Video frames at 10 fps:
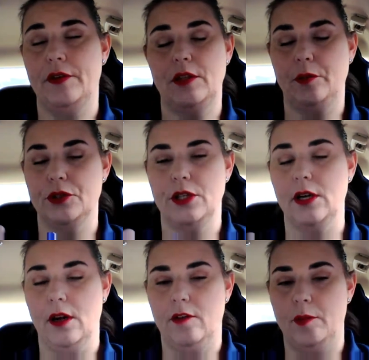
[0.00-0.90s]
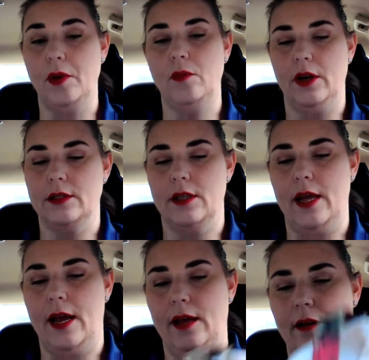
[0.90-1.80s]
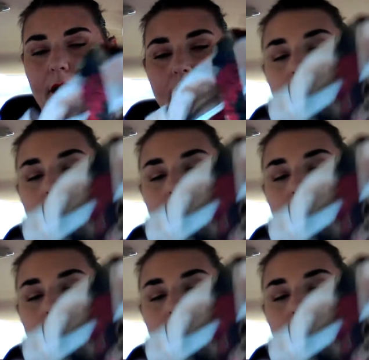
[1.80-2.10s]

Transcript: 15% off, but we'll get to that.